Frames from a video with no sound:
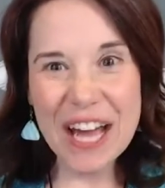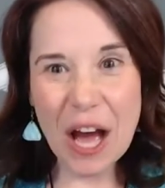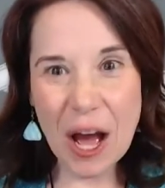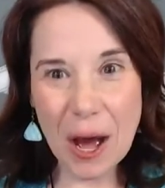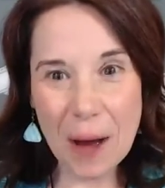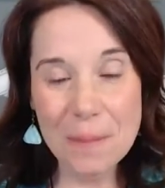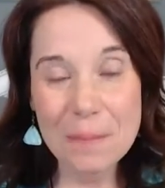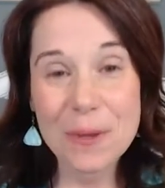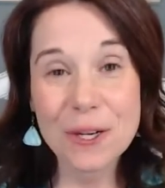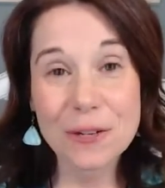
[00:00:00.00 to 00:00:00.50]

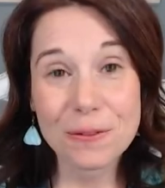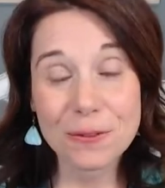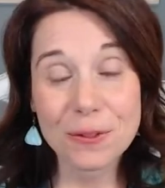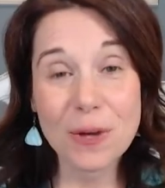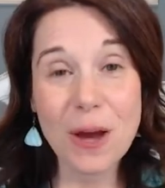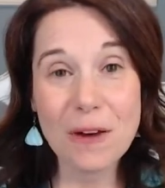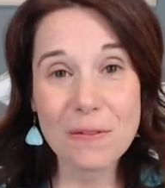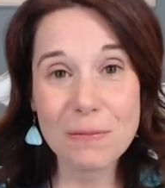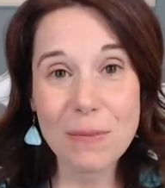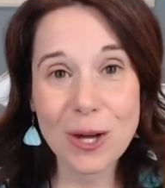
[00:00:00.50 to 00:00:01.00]
But if
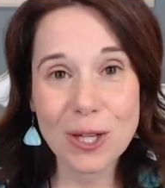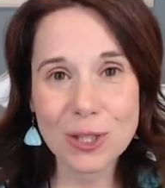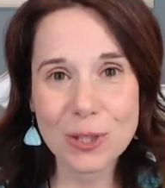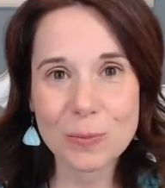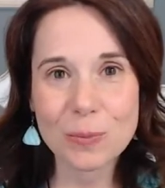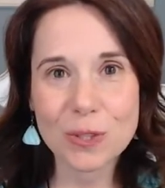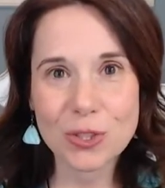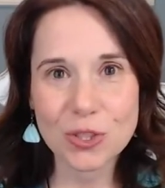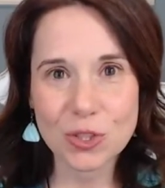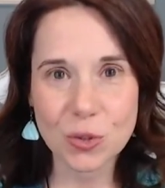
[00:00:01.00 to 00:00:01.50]
you have
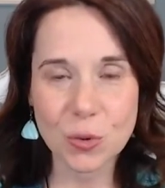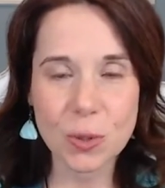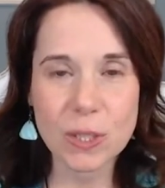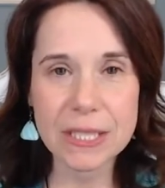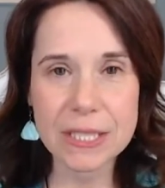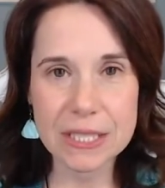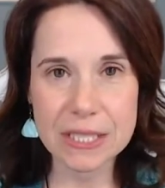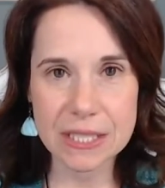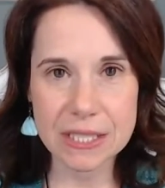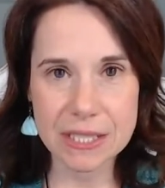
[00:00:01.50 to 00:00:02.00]
multiple
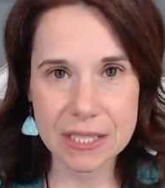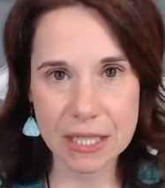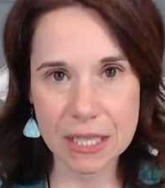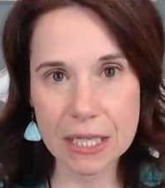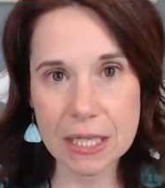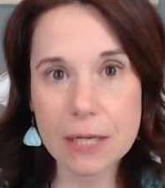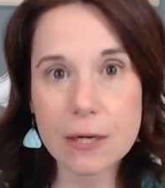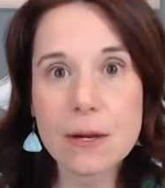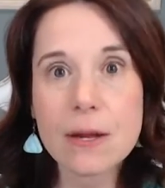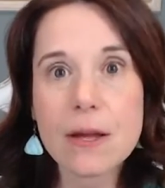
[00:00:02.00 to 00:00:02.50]
choices
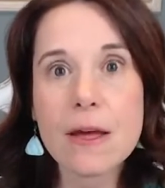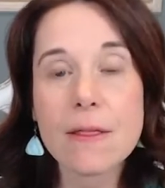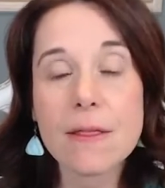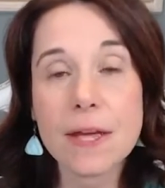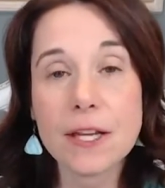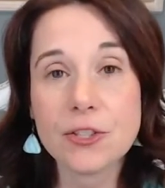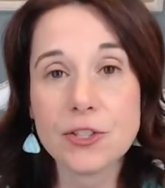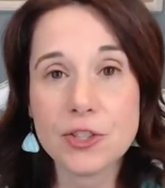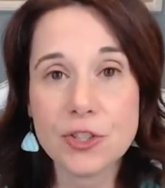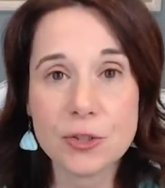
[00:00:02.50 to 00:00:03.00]
there,
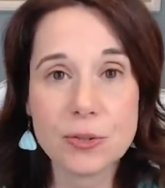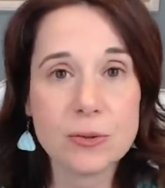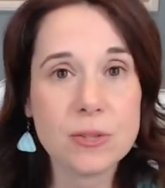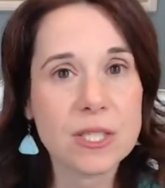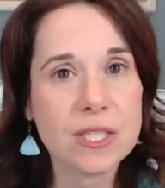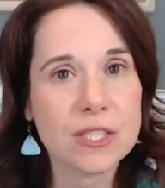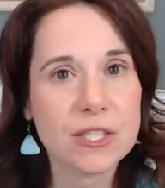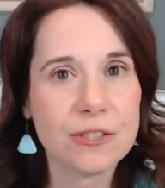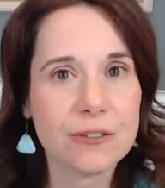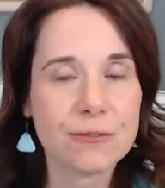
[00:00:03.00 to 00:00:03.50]
then choose
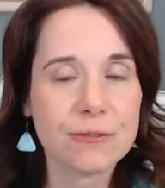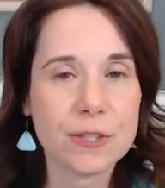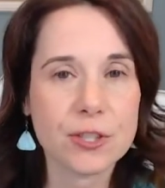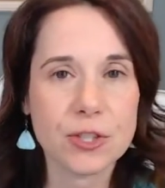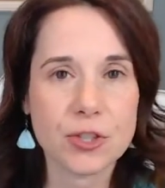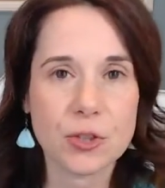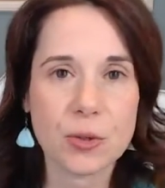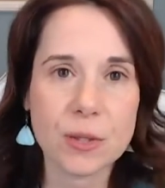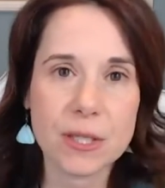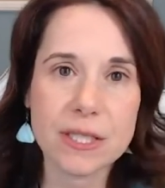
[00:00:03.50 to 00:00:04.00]
a different
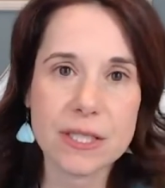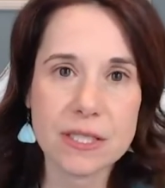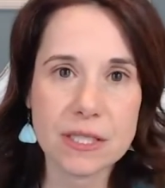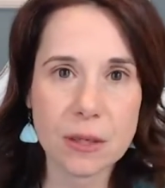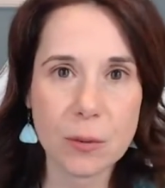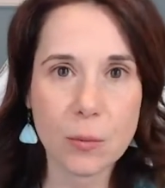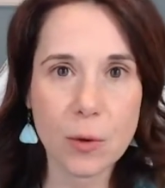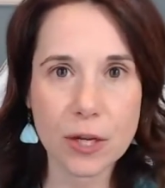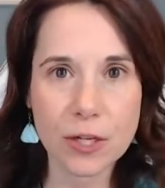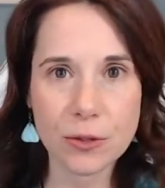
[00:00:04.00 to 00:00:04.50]
choice
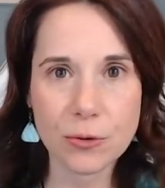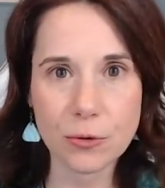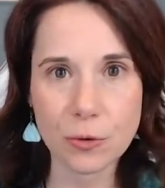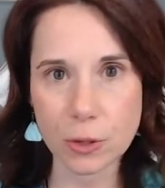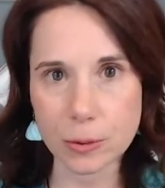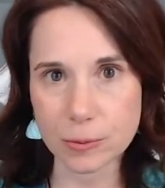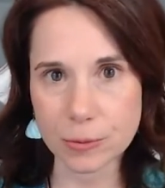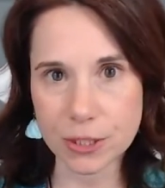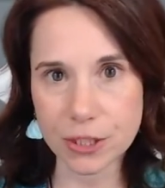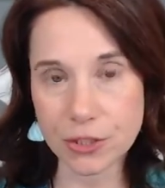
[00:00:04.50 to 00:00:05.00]
than what you
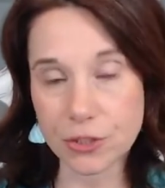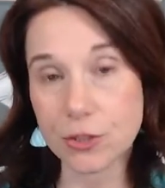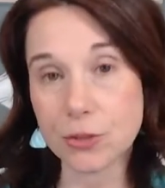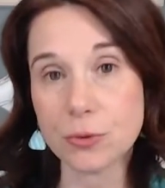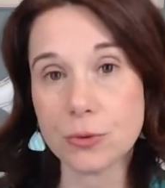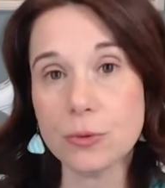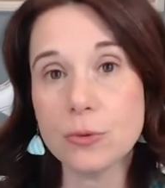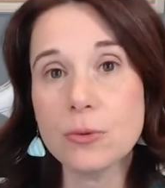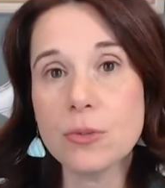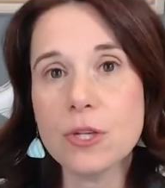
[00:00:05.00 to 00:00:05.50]
normally
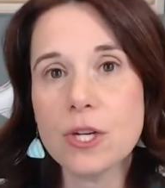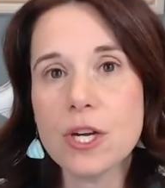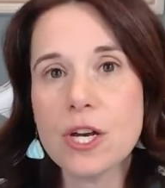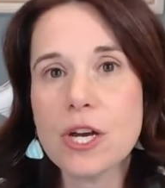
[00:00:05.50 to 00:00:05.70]
do.